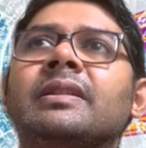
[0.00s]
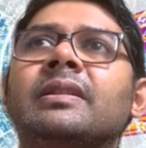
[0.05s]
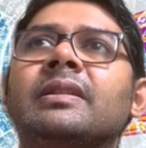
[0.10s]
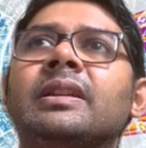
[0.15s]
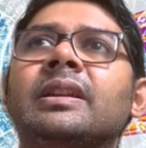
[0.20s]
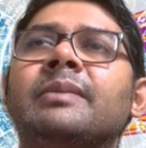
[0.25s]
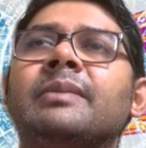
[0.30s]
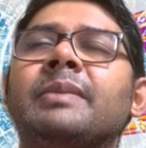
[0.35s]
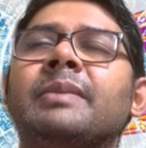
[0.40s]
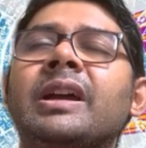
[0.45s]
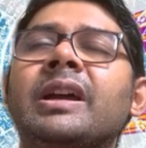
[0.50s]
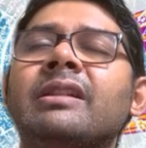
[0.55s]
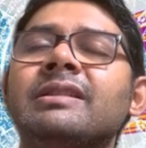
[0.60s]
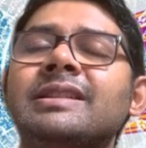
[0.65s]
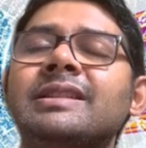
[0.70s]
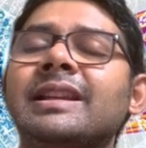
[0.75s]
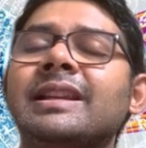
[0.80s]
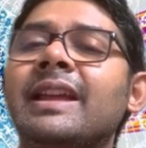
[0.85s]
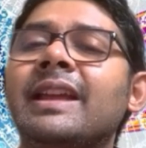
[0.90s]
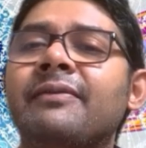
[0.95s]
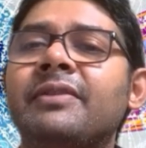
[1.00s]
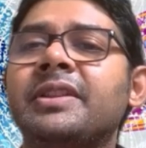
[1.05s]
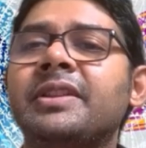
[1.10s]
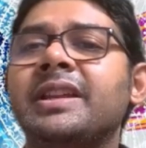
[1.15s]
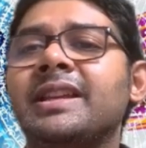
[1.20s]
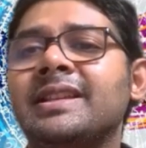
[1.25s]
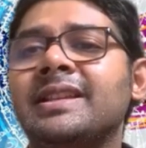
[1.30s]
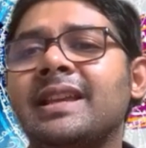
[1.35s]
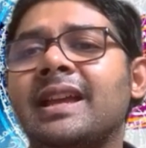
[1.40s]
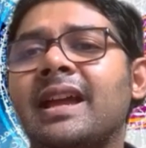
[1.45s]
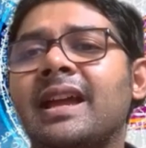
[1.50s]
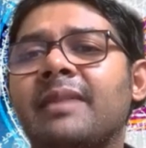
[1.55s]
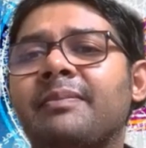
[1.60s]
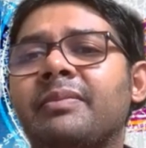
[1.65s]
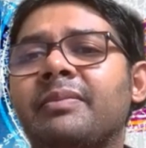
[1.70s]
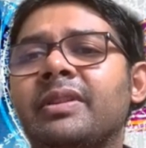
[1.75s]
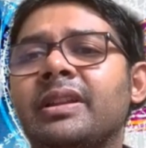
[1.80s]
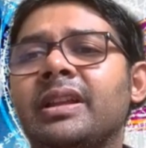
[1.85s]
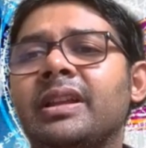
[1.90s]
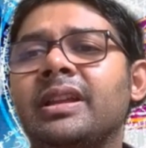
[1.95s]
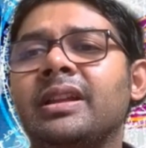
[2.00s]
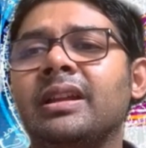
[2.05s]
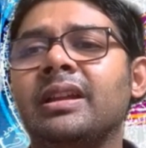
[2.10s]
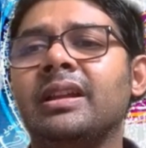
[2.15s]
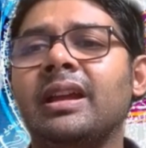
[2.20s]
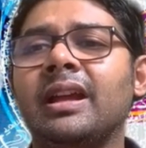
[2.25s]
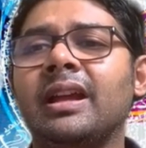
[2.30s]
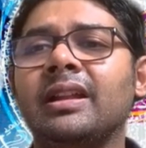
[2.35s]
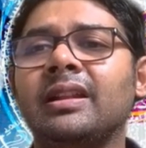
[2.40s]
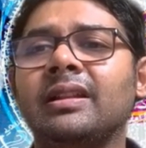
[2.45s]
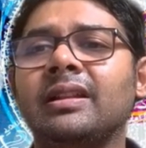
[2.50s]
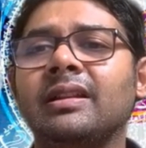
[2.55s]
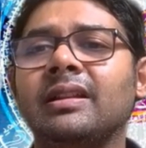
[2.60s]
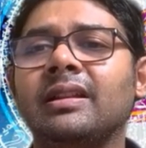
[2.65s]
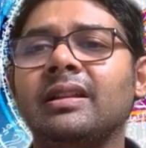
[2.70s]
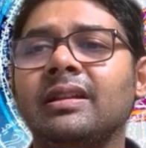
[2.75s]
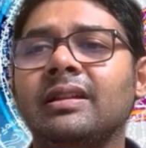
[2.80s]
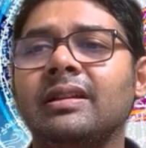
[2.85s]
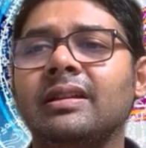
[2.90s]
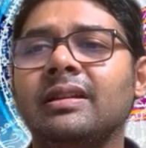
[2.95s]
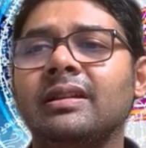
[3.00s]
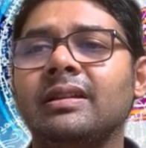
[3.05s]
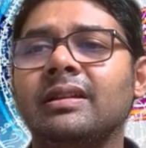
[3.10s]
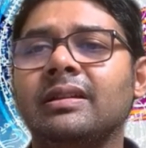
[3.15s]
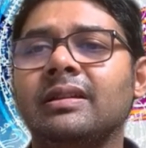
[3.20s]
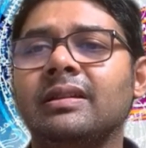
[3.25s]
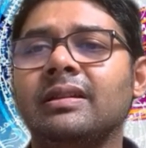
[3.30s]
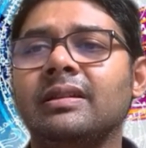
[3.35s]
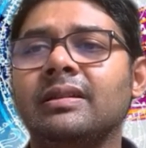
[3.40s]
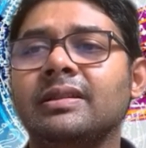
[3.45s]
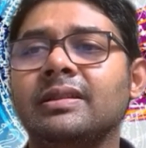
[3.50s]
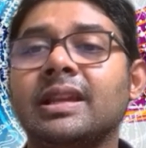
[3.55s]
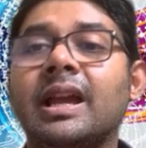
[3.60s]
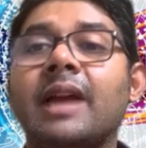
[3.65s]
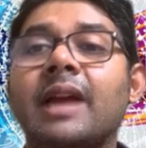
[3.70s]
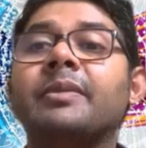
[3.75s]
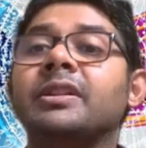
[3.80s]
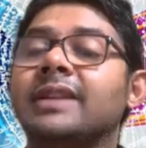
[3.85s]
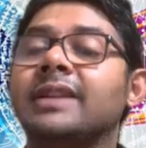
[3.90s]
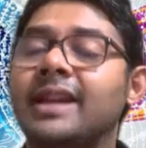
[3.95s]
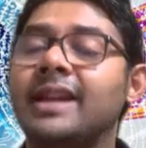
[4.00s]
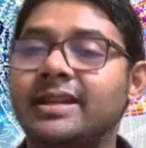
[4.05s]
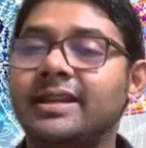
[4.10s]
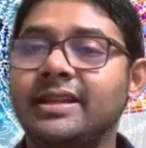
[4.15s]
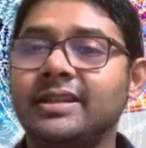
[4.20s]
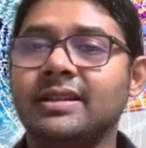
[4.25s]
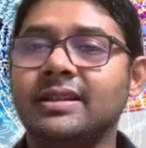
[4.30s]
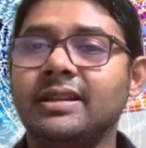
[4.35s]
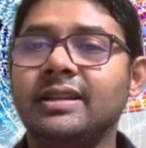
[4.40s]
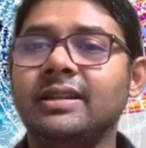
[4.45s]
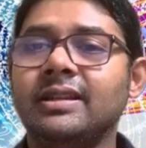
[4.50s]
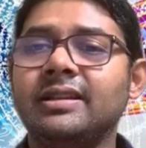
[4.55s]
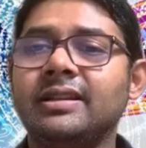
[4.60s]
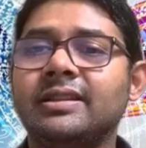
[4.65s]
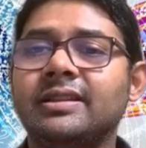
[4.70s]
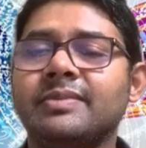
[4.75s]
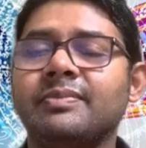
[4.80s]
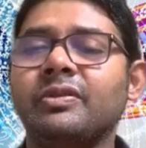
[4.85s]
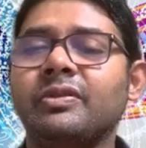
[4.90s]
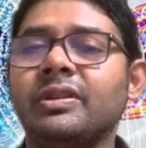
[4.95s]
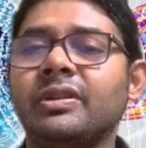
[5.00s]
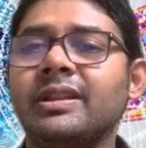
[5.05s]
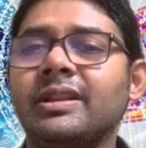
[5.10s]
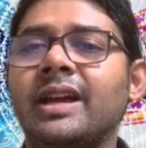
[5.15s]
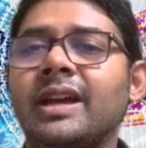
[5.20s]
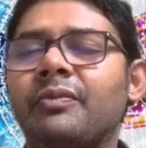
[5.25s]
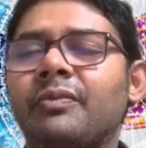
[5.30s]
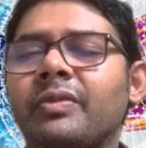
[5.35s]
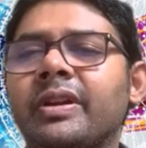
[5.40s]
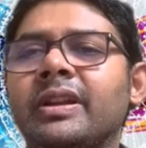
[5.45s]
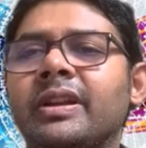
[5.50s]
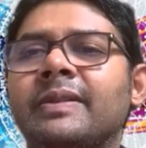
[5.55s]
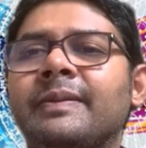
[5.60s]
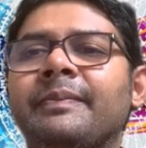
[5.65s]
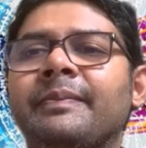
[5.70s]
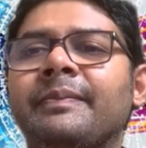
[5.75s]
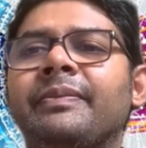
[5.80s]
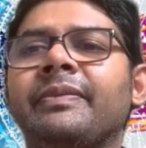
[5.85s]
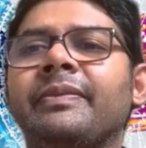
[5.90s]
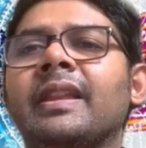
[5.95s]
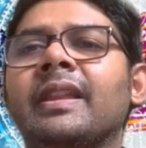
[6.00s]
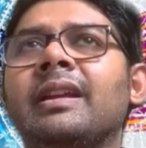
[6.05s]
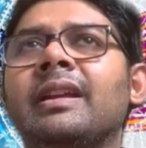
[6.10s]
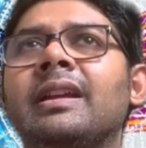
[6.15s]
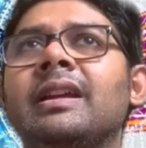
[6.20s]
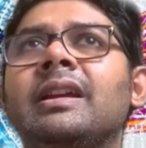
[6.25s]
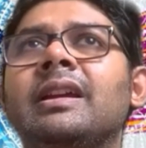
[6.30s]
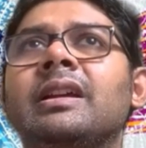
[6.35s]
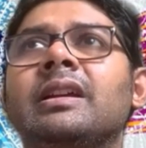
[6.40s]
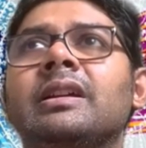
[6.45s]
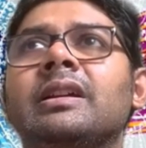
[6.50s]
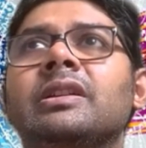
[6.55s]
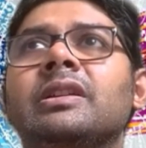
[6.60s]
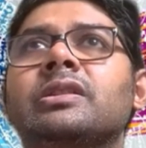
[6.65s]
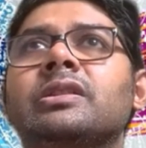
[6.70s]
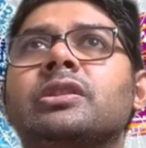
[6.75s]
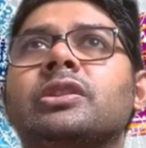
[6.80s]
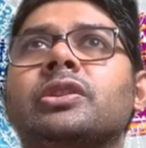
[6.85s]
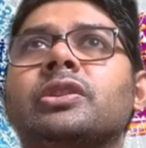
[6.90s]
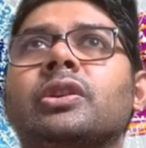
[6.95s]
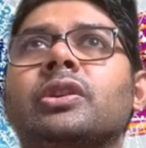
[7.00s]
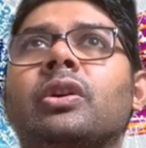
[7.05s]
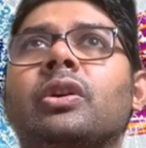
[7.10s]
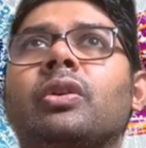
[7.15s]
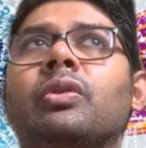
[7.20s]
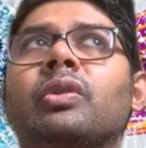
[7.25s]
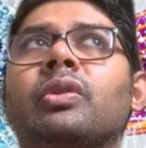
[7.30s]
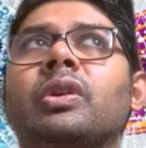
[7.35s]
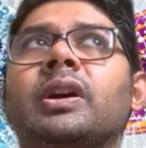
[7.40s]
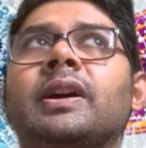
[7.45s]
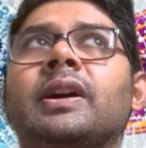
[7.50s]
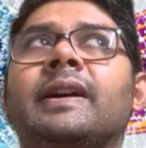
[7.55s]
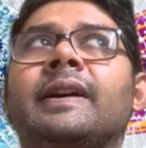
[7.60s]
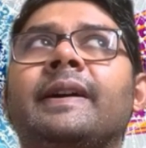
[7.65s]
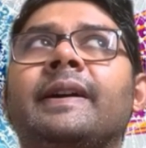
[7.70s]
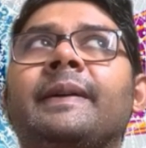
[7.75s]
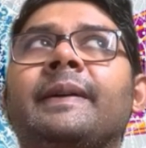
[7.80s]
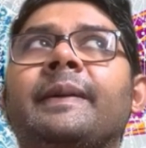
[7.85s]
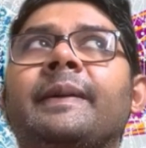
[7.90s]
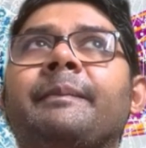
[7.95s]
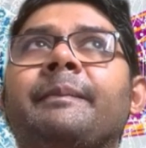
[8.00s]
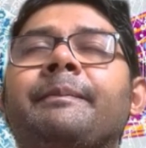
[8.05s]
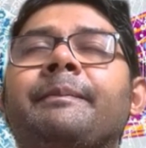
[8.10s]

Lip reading: in my understanding, everything is happening at simultaneously. Let's just put it that way. So